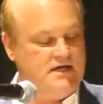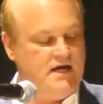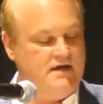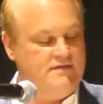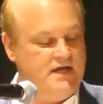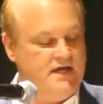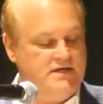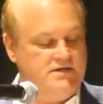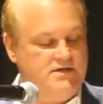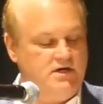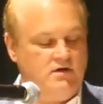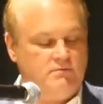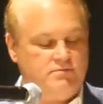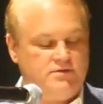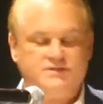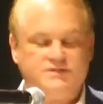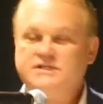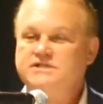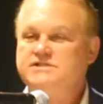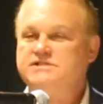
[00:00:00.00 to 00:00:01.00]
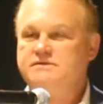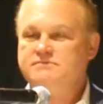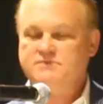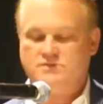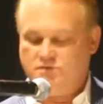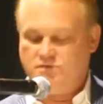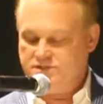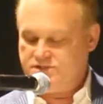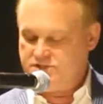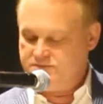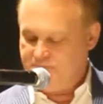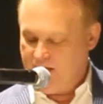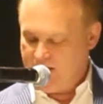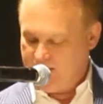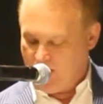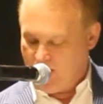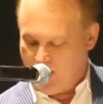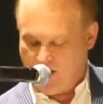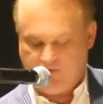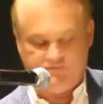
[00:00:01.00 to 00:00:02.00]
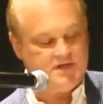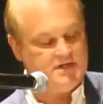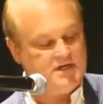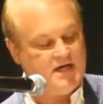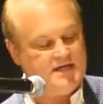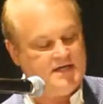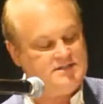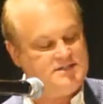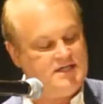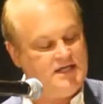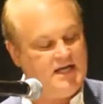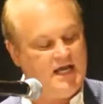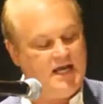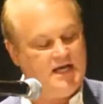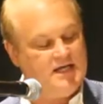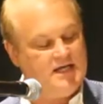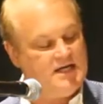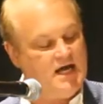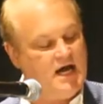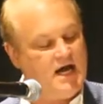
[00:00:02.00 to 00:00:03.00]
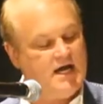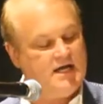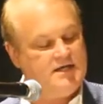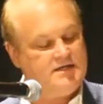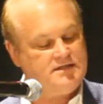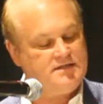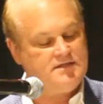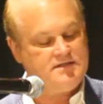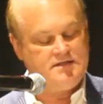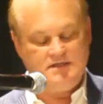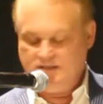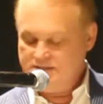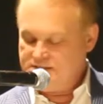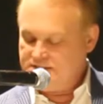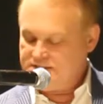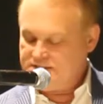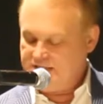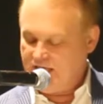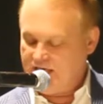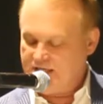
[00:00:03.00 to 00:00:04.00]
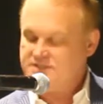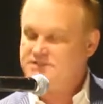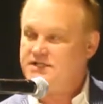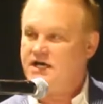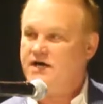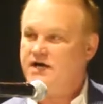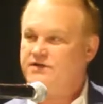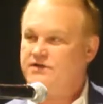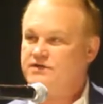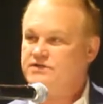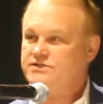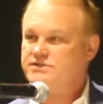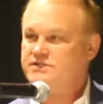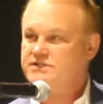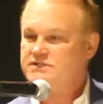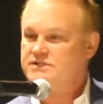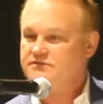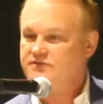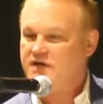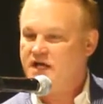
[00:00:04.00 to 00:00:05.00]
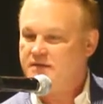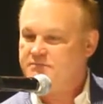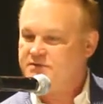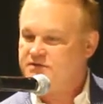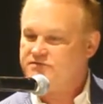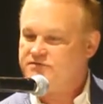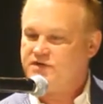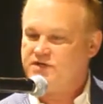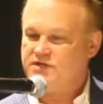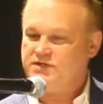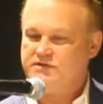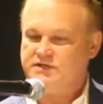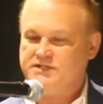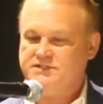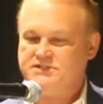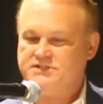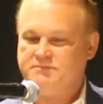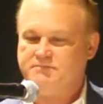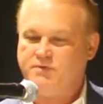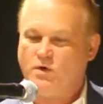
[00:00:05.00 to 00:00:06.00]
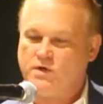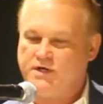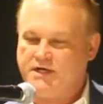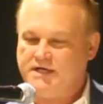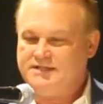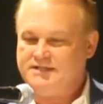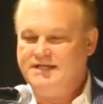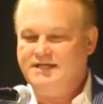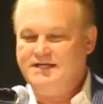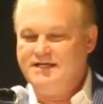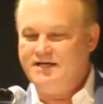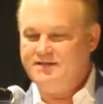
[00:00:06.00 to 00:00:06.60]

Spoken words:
and then Noble Systems was spun off in 1989 to sell it to others and develop it further and support it.